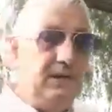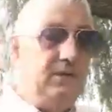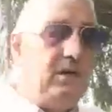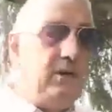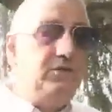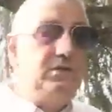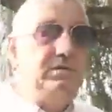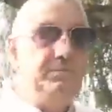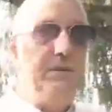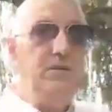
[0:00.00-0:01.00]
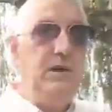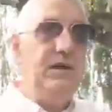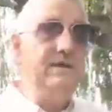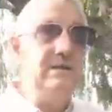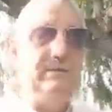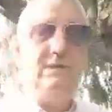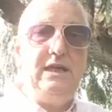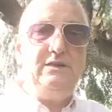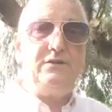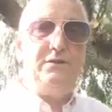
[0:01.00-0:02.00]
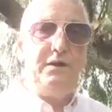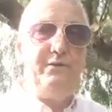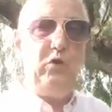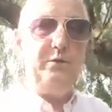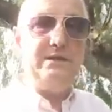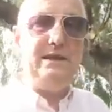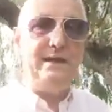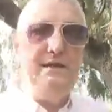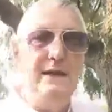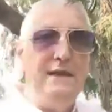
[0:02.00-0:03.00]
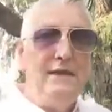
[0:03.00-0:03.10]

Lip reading: They charge between 17 to 34%.